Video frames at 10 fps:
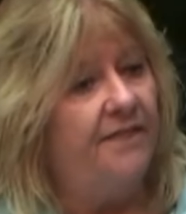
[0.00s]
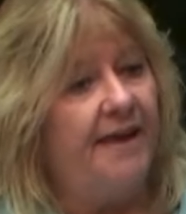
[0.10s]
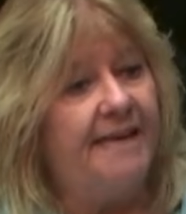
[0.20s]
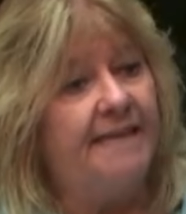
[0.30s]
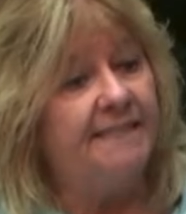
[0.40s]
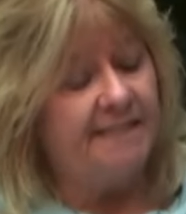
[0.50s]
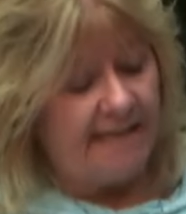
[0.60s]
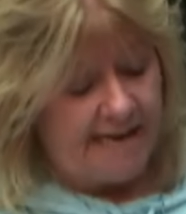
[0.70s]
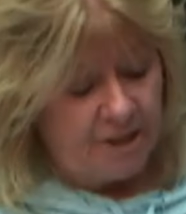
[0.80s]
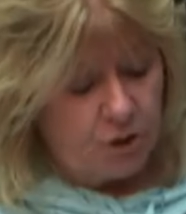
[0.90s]
They get a
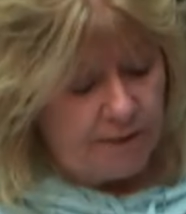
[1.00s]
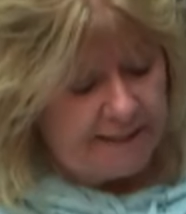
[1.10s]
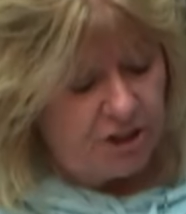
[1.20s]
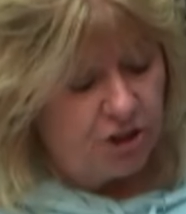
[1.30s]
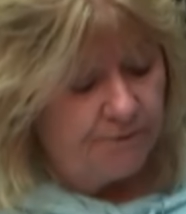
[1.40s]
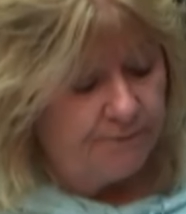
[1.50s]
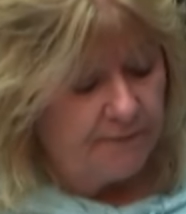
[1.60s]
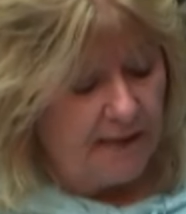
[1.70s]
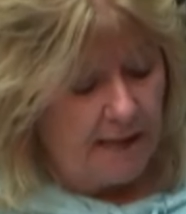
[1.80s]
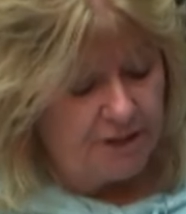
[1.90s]
sandwich,
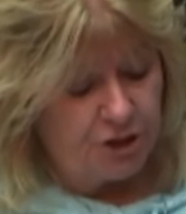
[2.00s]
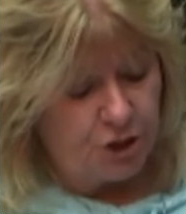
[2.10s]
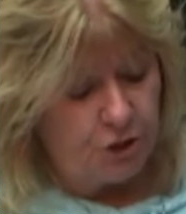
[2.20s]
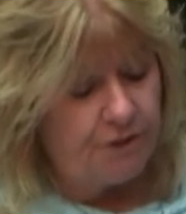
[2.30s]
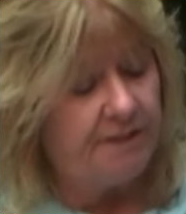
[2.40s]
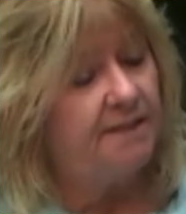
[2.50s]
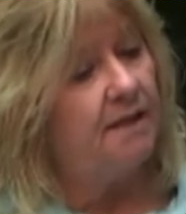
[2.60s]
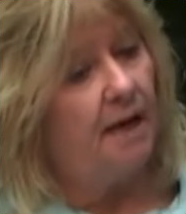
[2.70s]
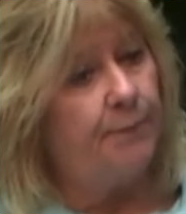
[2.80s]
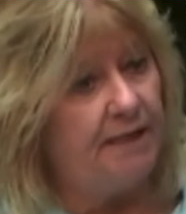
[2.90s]
a juice,
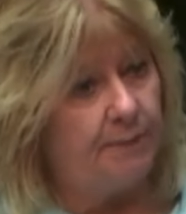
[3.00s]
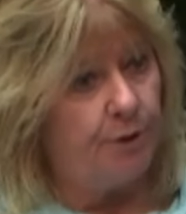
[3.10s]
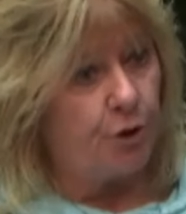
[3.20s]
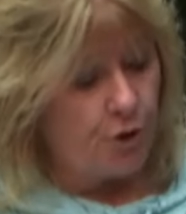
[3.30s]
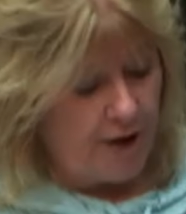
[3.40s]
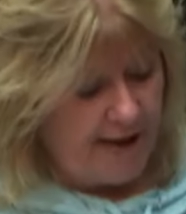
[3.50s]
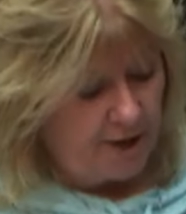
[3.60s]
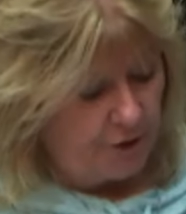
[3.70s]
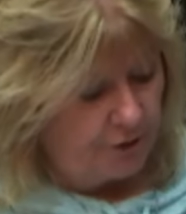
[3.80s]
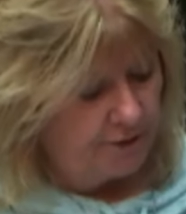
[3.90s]
peanut butter
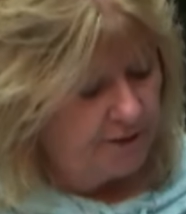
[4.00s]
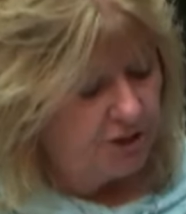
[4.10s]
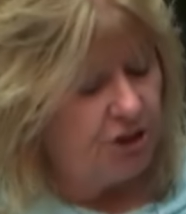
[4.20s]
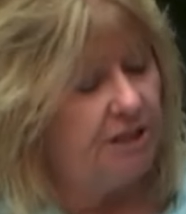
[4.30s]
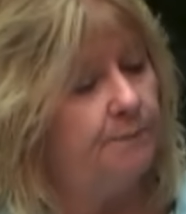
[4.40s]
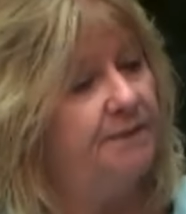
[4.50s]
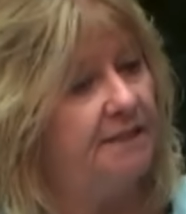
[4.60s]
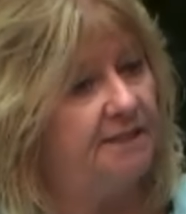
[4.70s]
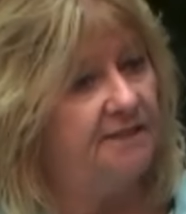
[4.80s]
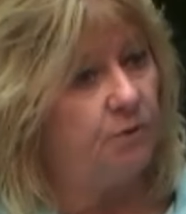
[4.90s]
cracker, chips,
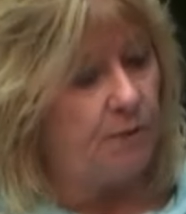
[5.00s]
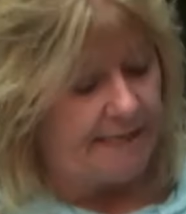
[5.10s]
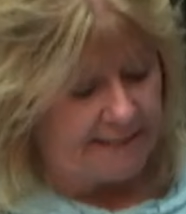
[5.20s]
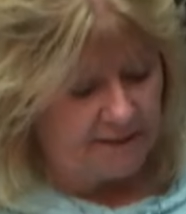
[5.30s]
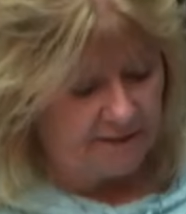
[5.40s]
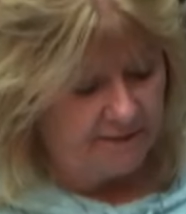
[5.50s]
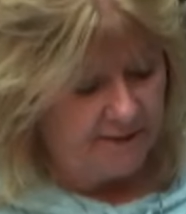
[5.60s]
and a sweet.